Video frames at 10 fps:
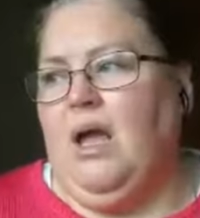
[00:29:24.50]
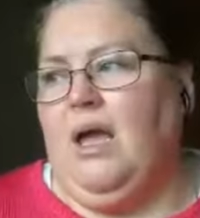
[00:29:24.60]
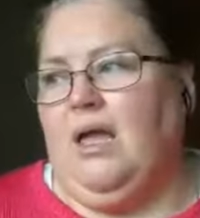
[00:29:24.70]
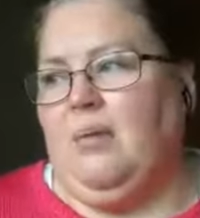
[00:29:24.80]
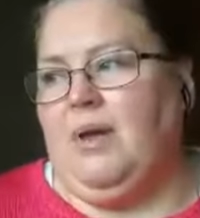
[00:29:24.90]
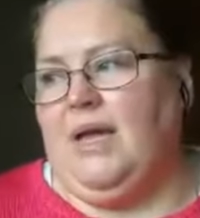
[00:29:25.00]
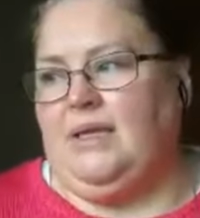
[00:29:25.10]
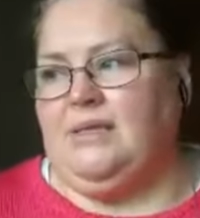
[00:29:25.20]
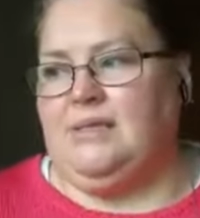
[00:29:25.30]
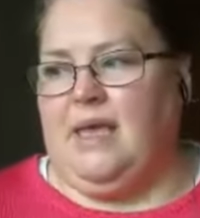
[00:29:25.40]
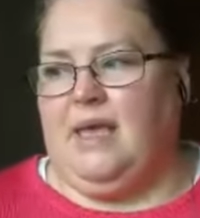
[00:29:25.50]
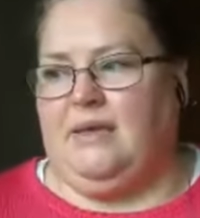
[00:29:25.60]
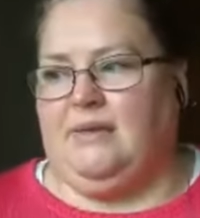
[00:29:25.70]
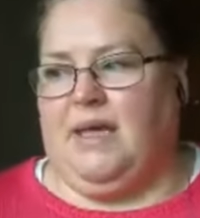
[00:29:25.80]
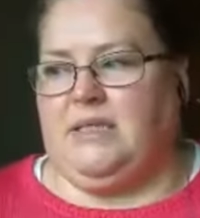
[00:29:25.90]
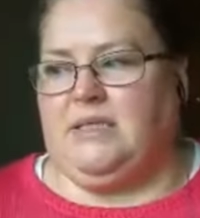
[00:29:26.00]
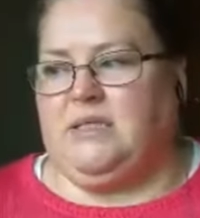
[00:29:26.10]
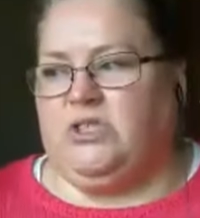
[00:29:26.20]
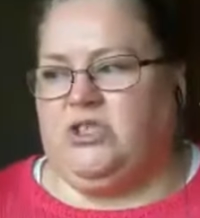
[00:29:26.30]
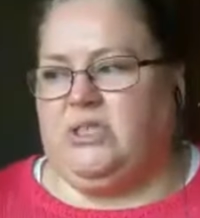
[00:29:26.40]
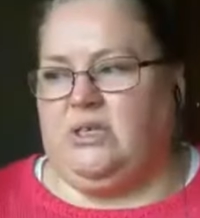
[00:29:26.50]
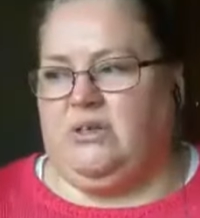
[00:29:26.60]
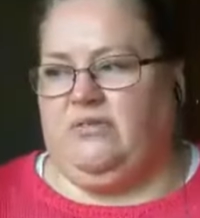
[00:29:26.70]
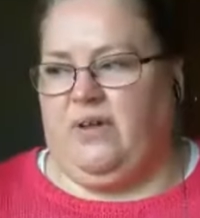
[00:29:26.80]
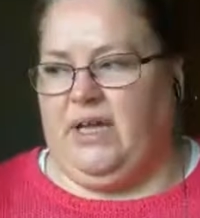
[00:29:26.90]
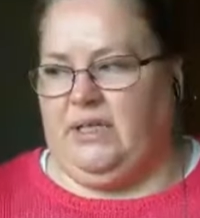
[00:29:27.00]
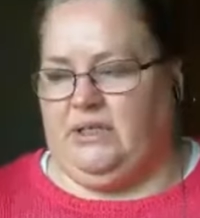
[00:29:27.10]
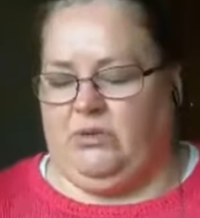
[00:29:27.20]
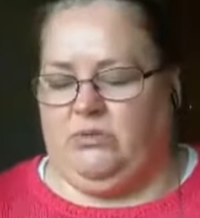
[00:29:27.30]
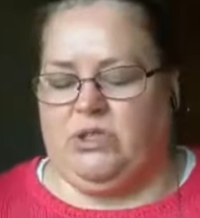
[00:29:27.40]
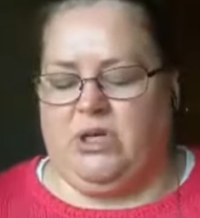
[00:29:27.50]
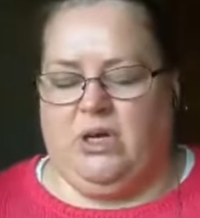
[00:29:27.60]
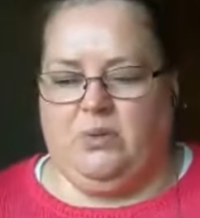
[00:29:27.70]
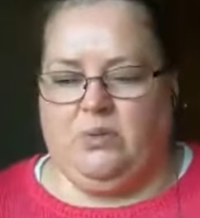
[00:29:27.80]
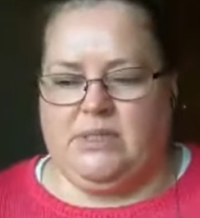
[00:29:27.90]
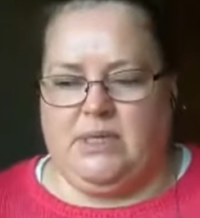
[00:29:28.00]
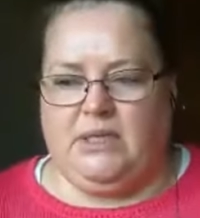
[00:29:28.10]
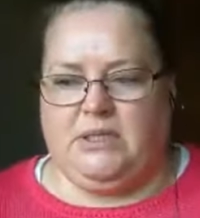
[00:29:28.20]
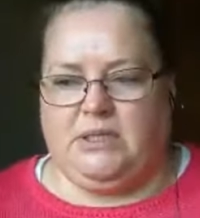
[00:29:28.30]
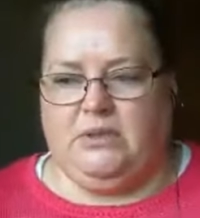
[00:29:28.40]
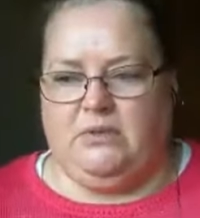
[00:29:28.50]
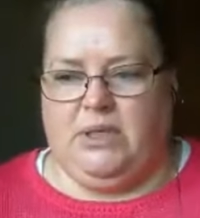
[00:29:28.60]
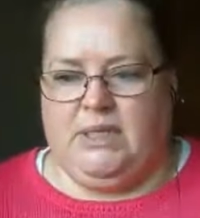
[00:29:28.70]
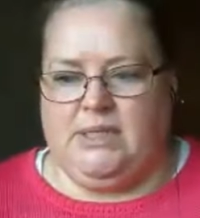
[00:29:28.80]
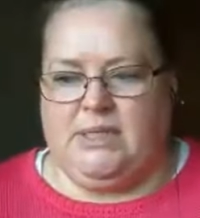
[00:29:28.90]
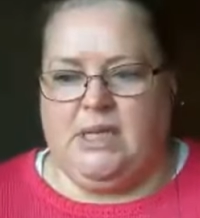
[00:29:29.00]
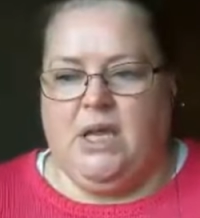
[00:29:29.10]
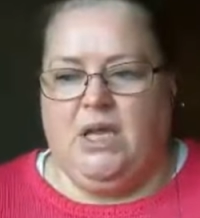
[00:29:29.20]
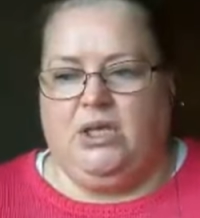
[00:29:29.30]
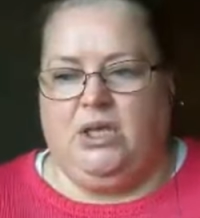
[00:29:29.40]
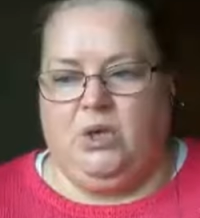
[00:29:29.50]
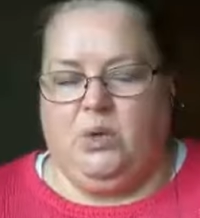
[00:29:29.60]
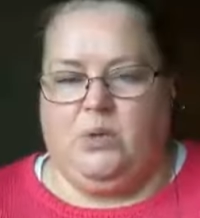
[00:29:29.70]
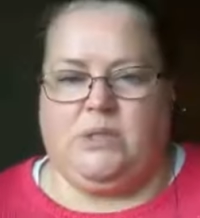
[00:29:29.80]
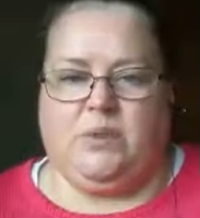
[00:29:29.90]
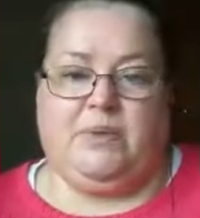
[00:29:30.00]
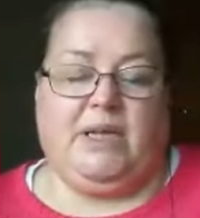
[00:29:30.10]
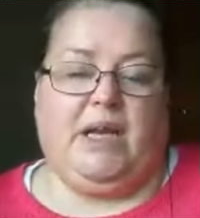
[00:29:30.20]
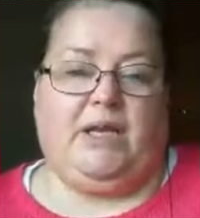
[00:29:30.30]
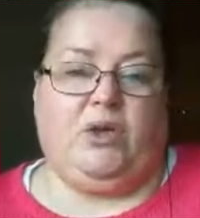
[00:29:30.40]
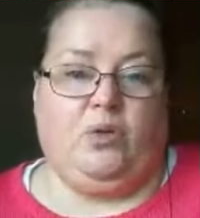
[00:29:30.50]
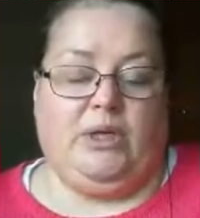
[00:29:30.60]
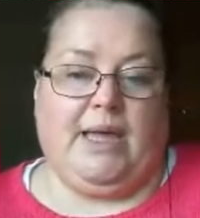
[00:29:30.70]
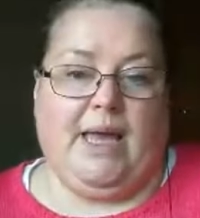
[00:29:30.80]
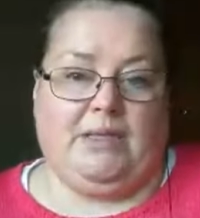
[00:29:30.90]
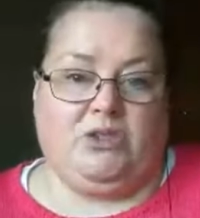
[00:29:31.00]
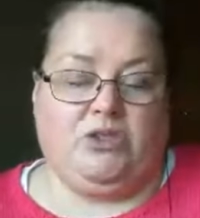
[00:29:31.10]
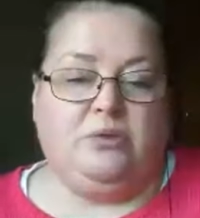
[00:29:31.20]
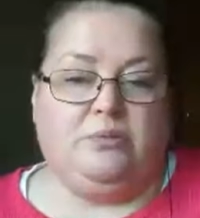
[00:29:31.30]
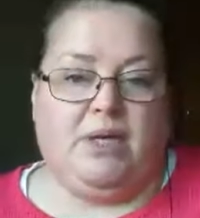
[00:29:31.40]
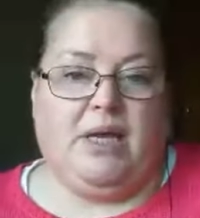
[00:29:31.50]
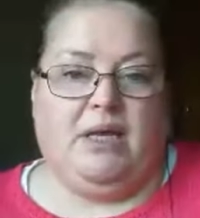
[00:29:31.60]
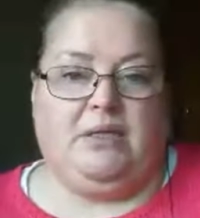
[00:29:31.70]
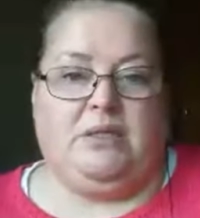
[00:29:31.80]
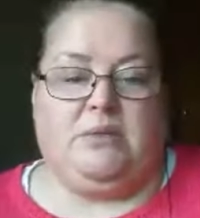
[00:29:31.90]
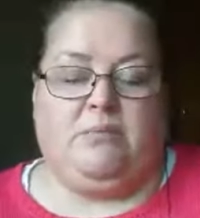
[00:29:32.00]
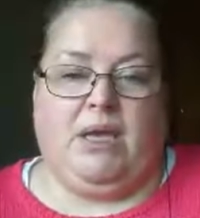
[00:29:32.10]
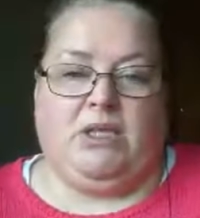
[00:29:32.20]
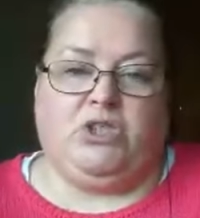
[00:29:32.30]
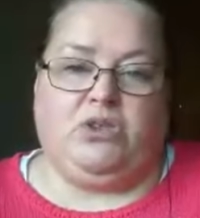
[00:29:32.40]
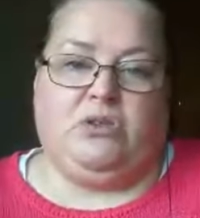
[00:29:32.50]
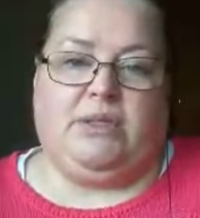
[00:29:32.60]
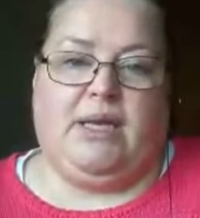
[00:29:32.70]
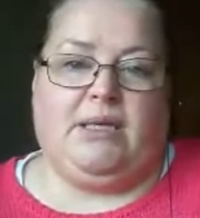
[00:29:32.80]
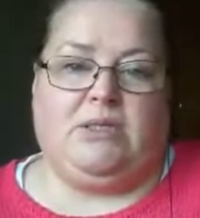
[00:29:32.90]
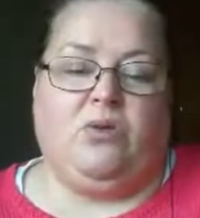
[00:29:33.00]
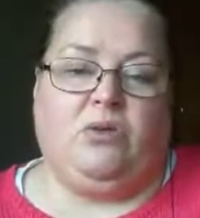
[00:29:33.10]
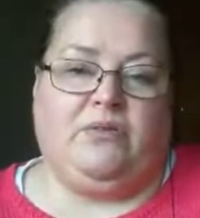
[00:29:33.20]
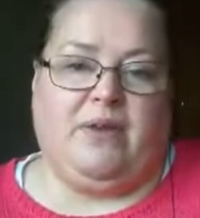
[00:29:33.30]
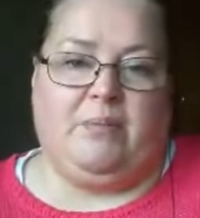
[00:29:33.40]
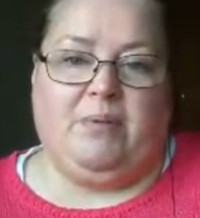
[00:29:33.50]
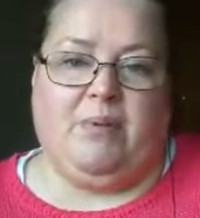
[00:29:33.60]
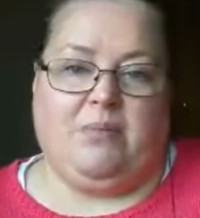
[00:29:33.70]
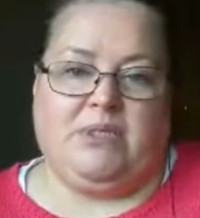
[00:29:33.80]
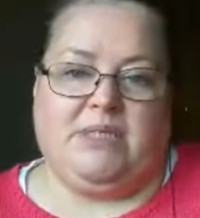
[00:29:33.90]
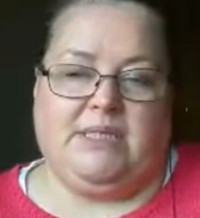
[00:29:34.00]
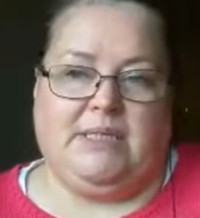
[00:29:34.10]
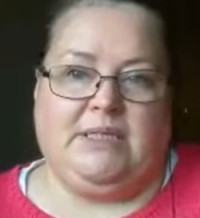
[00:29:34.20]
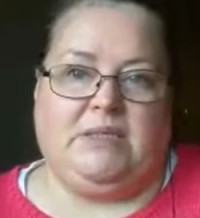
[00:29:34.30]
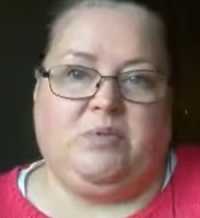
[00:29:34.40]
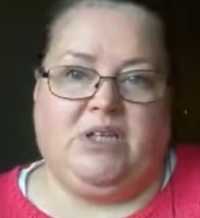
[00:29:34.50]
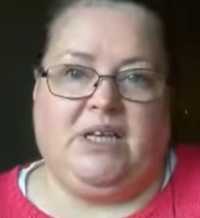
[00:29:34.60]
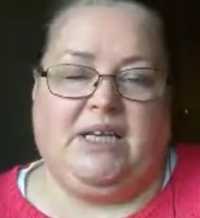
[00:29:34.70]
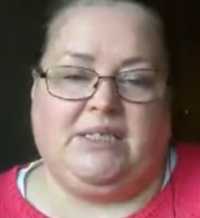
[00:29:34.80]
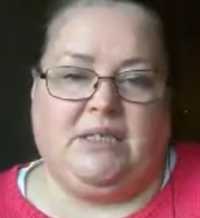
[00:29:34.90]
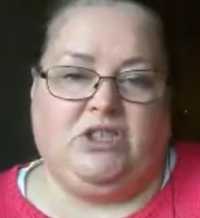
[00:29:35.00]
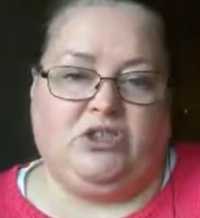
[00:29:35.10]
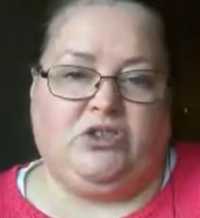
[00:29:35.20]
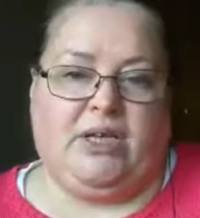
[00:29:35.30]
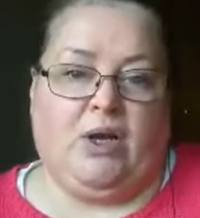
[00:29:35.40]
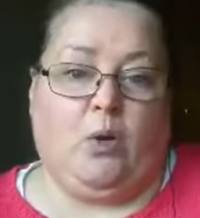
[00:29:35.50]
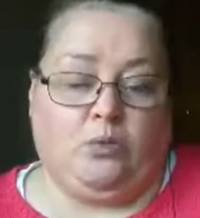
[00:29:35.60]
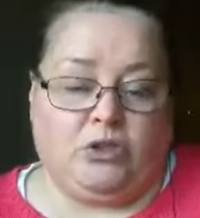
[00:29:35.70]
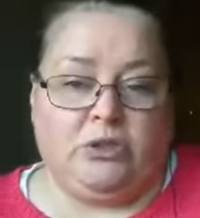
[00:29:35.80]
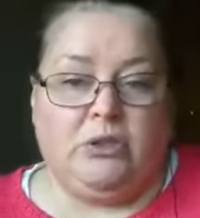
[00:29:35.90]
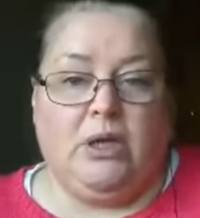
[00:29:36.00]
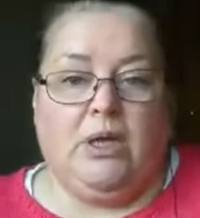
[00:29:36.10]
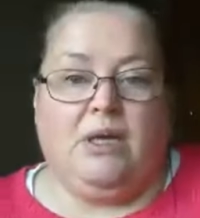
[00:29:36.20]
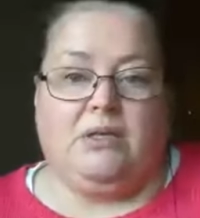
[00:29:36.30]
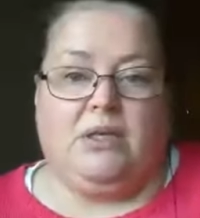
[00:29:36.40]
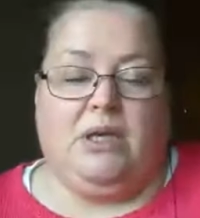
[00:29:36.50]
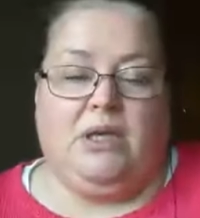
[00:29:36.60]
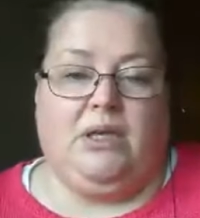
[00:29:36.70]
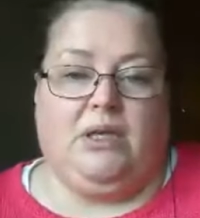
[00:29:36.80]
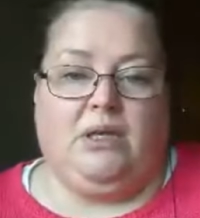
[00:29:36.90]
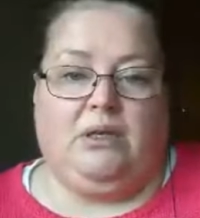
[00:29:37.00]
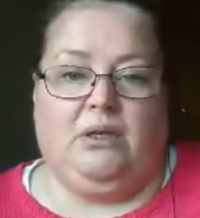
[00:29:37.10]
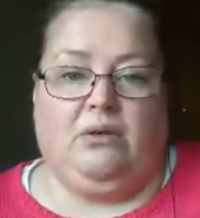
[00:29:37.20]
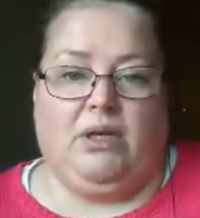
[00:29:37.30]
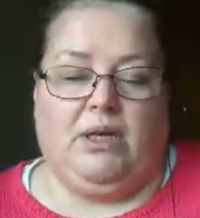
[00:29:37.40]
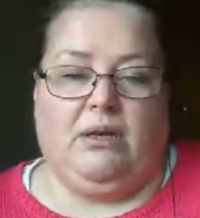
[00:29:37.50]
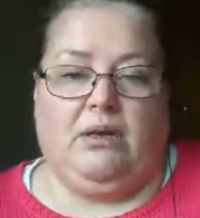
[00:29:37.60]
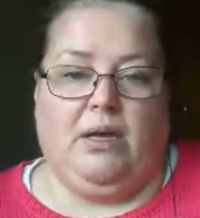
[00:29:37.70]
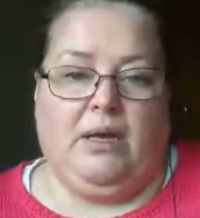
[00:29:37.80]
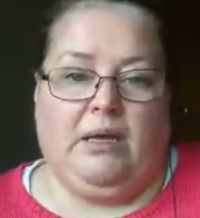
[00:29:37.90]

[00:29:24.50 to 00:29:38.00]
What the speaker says: And in saying that, just on a final note, I would say to you is use something like Google Calendar and make sure that all the family members can see it, particularly as the children get older. You can,